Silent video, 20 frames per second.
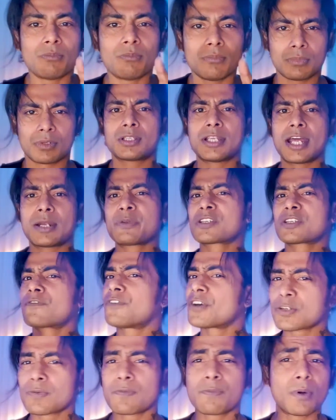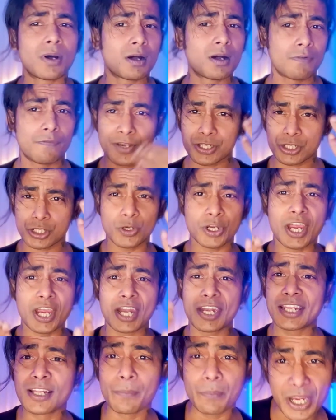that means first you're getting
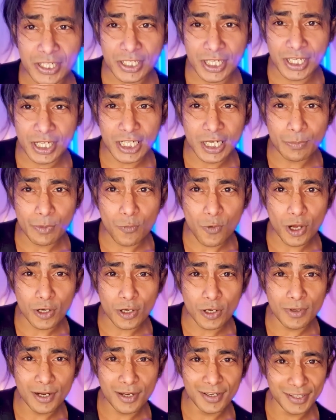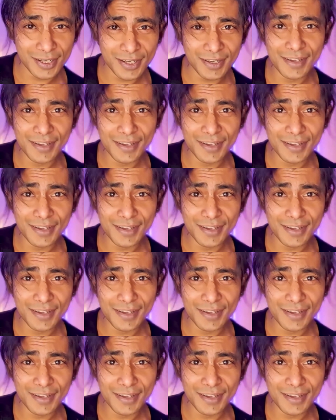the basic, number one. Yeah,